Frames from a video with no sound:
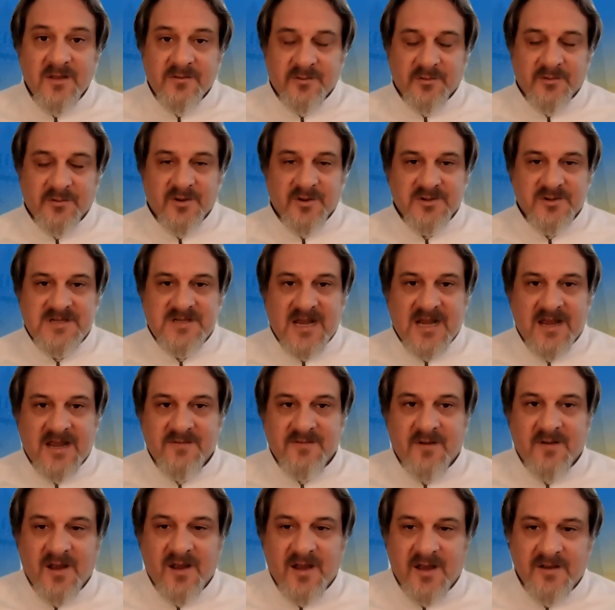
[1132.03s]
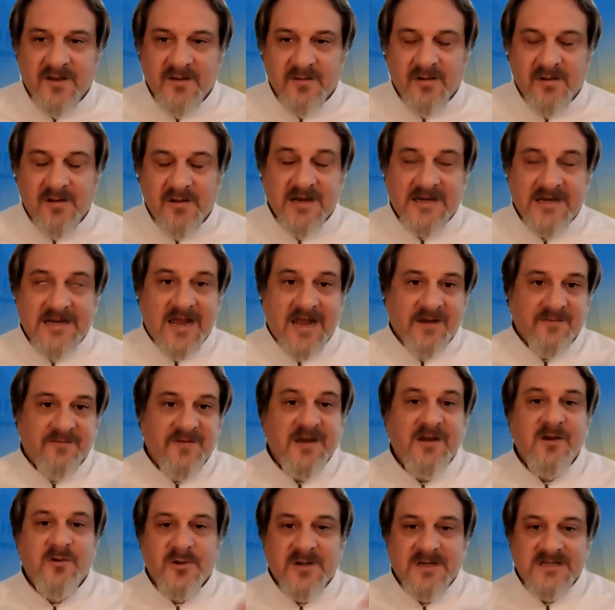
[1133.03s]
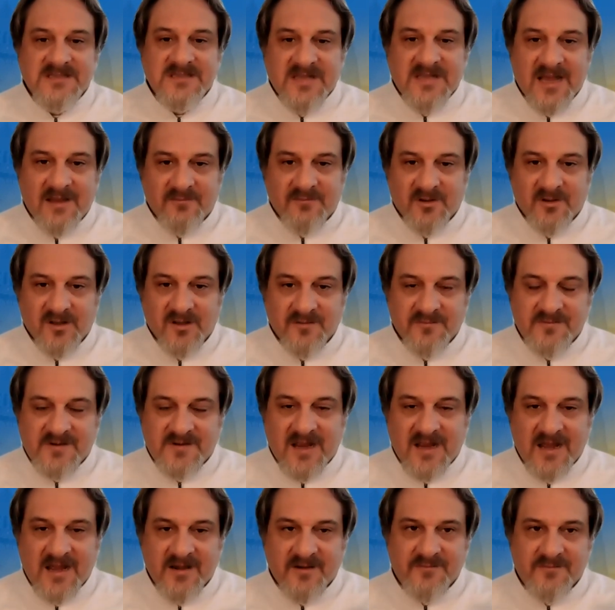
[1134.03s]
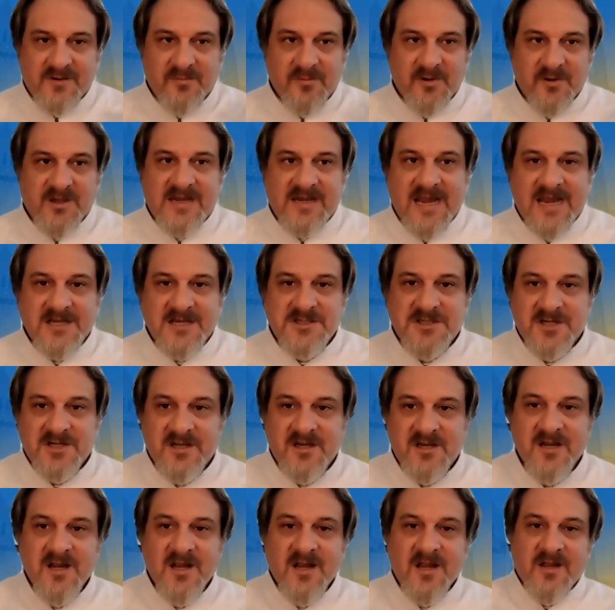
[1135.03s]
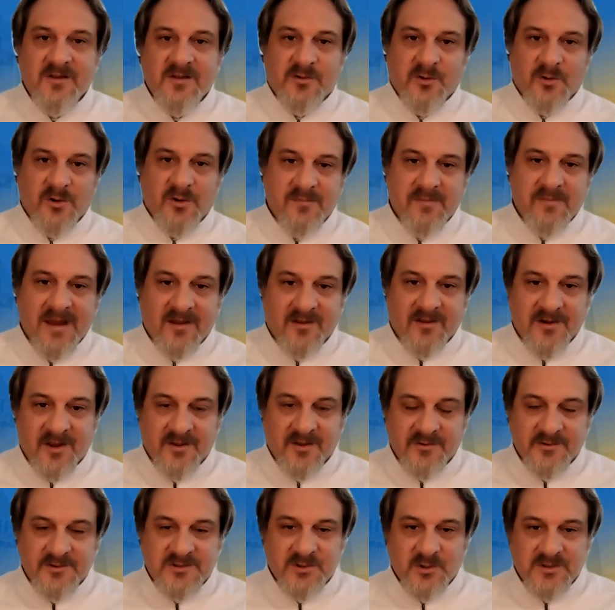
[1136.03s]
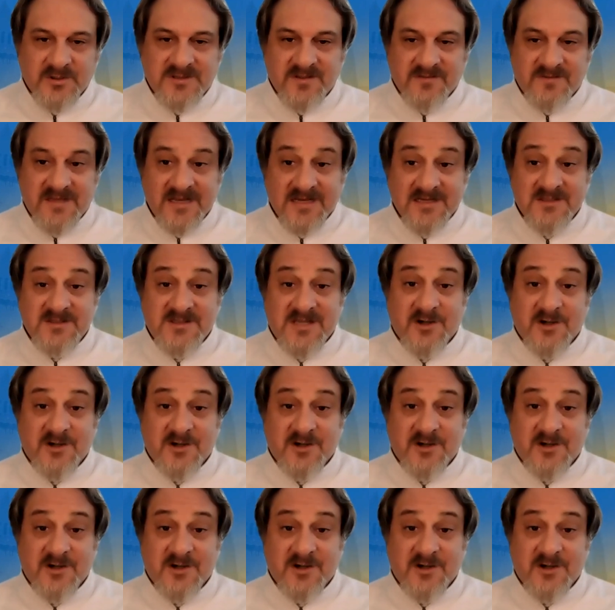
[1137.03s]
those kind of a kind of increased level of kind of communication through email and other sorts of things.